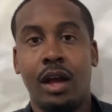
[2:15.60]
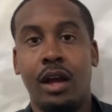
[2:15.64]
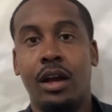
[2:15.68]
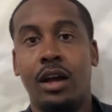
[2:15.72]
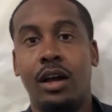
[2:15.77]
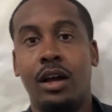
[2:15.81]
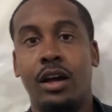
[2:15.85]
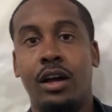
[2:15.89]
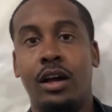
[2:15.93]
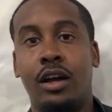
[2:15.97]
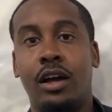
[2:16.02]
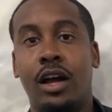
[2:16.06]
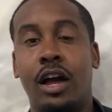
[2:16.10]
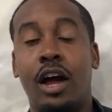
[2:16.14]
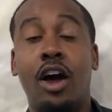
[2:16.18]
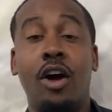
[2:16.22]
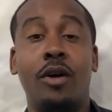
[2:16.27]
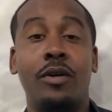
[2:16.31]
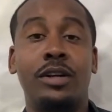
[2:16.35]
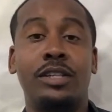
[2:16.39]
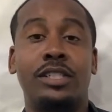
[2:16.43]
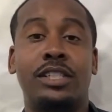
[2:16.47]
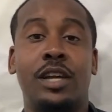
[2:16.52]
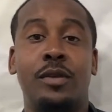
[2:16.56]
I
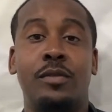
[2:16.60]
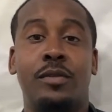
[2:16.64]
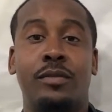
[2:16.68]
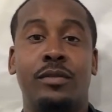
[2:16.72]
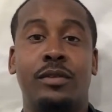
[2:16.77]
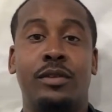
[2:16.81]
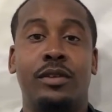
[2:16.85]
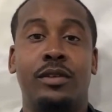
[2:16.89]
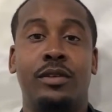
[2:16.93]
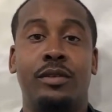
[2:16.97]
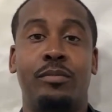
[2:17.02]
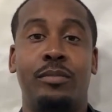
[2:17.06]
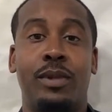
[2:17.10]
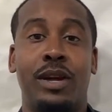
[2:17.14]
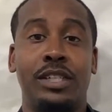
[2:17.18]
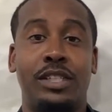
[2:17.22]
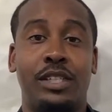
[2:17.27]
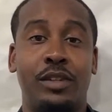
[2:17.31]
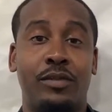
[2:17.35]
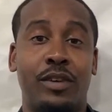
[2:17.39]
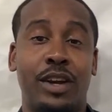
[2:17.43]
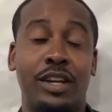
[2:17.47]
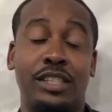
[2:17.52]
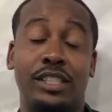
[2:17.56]
always say the best
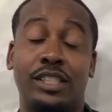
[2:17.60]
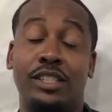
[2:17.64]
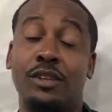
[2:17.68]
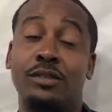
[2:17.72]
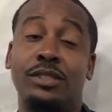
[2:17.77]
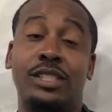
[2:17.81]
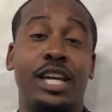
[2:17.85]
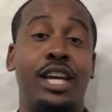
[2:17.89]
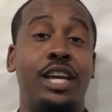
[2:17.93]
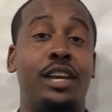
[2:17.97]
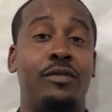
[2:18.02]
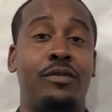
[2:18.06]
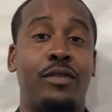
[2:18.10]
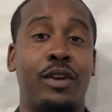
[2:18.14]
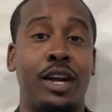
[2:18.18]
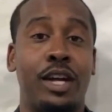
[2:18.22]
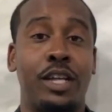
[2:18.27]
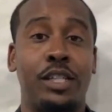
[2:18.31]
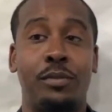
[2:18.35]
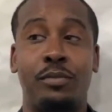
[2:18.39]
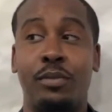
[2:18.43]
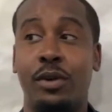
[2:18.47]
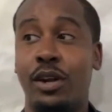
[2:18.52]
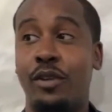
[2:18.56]
advice is don't take
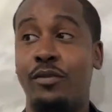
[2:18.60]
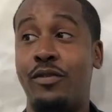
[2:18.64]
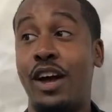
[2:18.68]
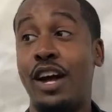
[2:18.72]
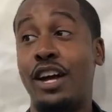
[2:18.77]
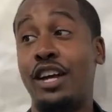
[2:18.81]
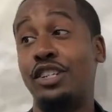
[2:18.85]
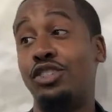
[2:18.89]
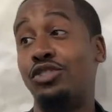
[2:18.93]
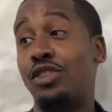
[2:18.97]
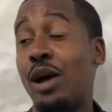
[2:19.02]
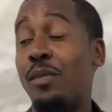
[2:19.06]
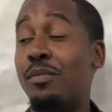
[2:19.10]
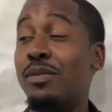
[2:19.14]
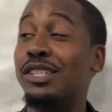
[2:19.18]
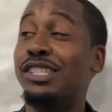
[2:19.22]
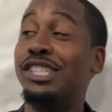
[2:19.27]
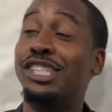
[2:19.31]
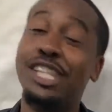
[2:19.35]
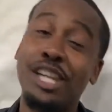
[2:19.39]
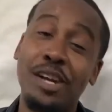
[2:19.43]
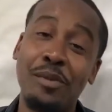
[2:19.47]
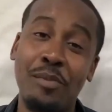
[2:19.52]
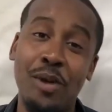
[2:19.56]
advice, but if I could drop a
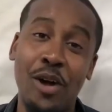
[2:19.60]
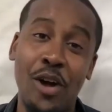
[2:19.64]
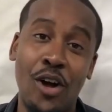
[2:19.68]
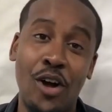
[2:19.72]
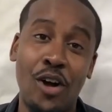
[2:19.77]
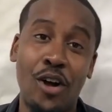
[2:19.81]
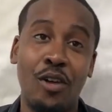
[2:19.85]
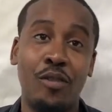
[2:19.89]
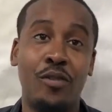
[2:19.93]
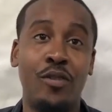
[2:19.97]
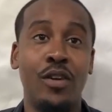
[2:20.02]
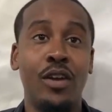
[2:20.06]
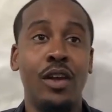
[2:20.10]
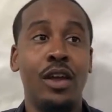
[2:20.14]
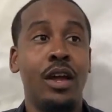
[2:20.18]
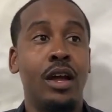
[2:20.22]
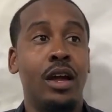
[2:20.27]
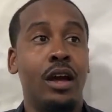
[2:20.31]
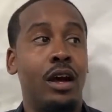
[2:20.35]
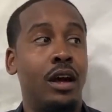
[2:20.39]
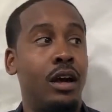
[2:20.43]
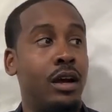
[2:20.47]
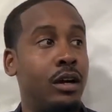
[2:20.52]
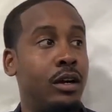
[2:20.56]
gem off,
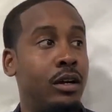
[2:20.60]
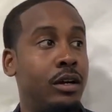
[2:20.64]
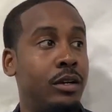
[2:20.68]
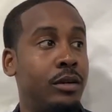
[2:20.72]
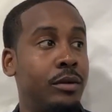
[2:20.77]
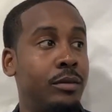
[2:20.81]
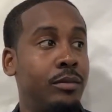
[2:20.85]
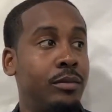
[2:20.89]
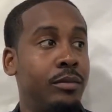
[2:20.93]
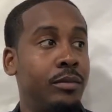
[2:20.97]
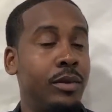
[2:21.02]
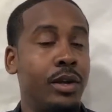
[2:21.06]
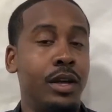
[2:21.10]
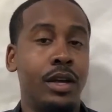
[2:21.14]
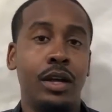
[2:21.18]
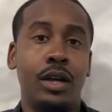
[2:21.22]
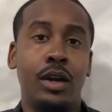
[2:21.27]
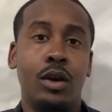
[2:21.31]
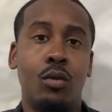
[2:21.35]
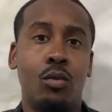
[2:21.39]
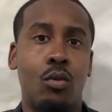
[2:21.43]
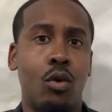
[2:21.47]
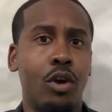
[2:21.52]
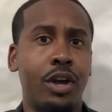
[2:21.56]

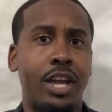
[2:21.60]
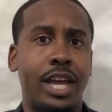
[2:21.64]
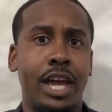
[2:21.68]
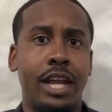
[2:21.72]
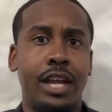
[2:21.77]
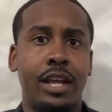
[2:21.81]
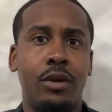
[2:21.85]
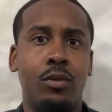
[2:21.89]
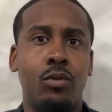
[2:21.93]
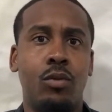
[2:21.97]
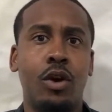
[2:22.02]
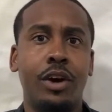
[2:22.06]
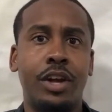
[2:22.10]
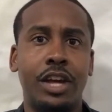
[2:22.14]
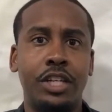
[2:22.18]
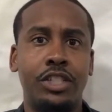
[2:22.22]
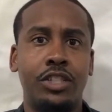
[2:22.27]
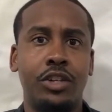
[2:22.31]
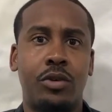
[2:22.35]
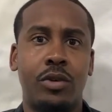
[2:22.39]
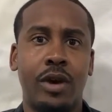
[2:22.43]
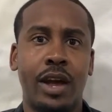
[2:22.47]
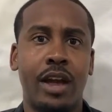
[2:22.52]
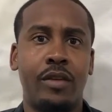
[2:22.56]
work at it. Work at
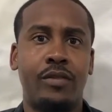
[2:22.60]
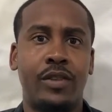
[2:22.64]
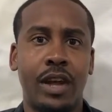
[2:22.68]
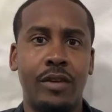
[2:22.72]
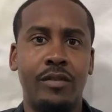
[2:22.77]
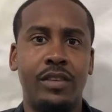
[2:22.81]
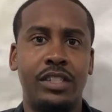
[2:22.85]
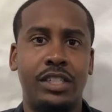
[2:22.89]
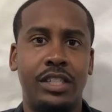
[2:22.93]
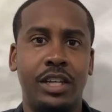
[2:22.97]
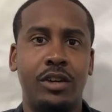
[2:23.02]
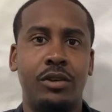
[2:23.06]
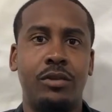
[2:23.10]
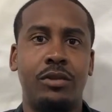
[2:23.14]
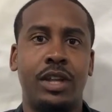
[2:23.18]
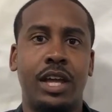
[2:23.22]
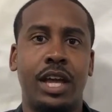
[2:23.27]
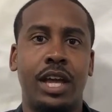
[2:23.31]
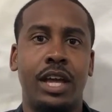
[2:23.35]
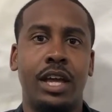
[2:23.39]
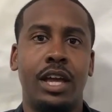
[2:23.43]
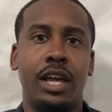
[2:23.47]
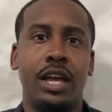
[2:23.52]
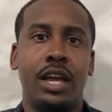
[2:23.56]
your craft every single
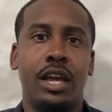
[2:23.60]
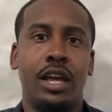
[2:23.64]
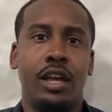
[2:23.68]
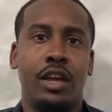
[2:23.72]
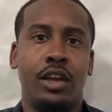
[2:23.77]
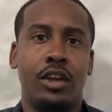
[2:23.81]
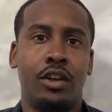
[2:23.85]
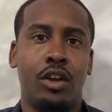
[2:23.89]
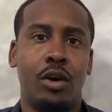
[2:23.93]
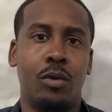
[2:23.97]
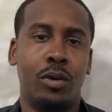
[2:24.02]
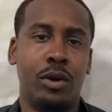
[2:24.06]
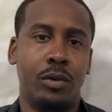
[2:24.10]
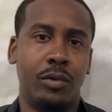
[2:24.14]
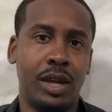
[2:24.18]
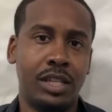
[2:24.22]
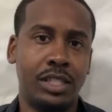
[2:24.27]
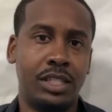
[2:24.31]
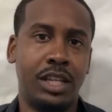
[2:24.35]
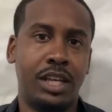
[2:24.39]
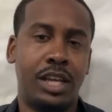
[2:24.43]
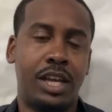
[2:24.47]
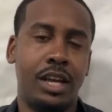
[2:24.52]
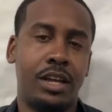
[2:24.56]
day. When the
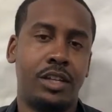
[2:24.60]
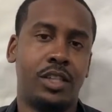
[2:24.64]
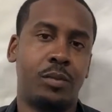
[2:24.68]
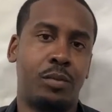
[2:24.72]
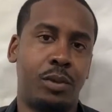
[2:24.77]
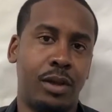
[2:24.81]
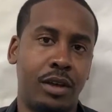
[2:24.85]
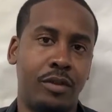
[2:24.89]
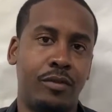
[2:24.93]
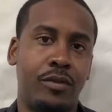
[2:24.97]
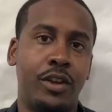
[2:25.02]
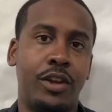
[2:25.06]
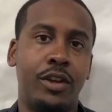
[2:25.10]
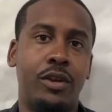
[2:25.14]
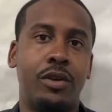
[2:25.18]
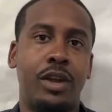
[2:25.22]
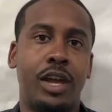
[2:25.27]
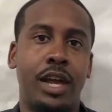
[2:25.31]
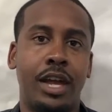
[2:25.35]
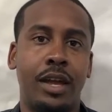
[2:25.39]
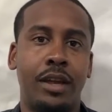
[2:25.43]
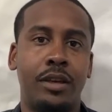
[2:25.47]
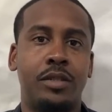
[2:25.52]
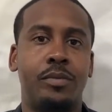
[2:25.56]
rest of the kids are playing video
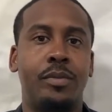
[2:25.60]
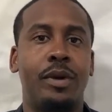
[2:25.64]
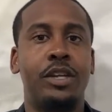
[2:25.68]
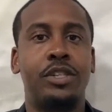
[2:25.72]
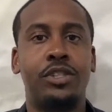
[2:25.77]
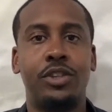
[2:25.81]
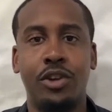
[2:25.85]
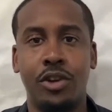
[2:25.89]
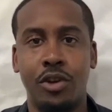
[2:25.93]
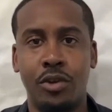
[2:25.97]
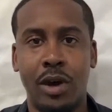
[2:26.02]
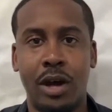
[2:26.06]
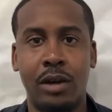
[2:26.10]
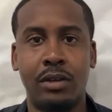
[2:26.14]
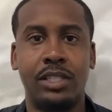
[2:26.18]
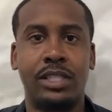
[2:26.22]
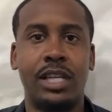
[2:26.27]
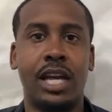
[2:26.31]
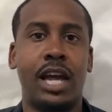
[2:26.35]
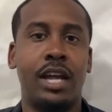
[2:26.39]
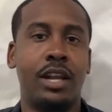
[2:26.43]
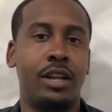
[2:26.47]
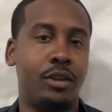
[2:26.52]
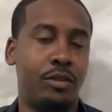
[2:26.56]
games, make sure you're
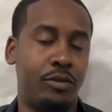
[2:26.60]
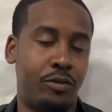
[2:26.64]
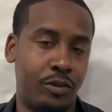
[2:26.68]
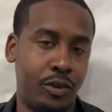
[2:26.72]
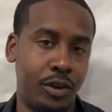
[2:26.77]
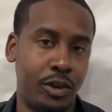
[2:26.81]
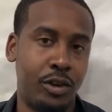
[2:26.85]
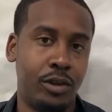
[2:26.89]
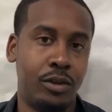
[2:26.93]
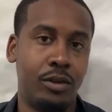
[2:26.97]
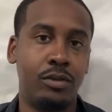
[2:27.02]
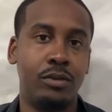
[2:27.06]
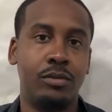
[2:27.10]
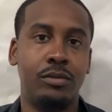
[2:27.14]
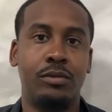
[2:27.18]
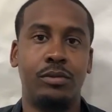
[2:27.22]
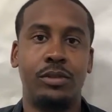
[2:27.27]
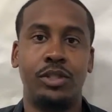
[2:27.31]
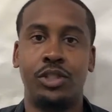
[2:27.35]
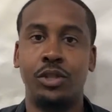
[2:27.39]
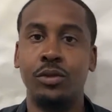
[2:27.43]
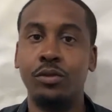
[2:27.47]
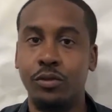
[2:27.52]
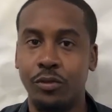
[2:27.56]
outside in the field,
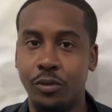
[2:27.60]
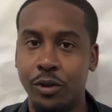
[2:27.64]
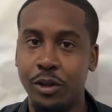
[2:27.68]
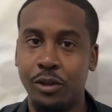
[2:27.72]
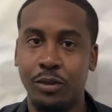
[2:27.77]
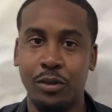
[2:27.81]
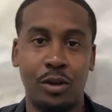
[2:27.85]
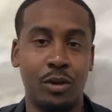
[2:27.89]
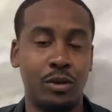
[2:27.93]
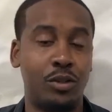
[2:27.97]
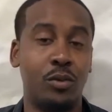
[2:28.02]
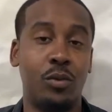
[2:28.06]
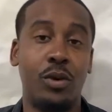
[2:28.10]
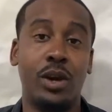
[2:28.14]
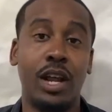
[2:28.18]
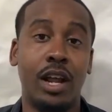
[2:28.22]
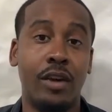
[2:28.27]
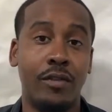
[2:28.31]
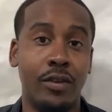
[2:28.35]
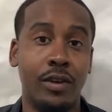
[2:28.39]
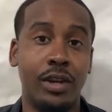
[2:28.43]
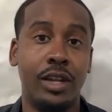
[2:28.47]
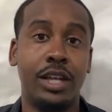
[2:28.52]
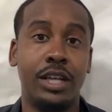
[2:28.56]
shooting free throws or
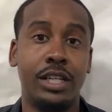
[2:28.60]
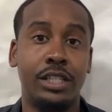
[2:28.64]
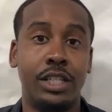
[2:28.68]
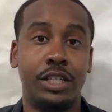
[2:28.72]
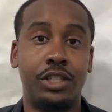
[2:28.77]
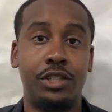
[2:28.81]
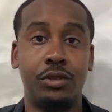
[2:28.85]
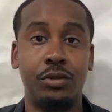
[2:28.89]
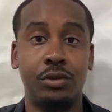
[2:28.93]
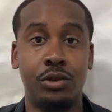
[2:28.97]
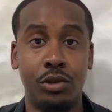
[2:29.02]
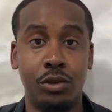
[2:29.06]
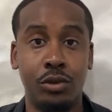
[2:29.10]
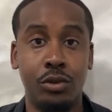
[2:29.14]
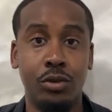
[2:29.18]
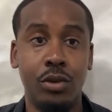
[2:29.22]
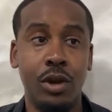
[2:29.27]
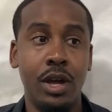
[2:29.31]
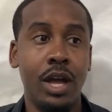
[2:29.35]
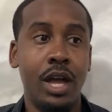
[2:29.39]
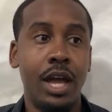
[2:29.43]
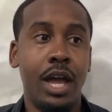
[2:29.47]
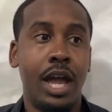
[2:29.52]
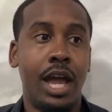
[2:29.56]
whatever it is that you do,
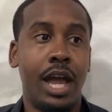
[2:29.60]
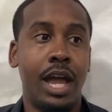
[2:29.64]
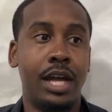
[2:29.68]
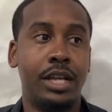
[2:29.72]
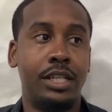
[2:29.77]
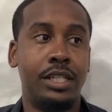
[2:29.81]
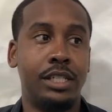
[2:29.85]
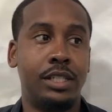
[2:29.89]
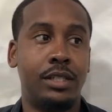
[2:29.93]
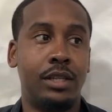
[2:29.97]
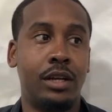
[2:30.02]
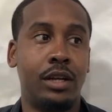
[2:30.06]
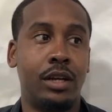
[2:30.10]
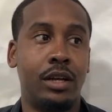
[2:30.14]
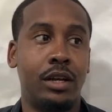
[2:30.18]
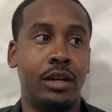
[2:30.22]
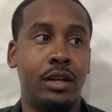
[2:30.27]
and just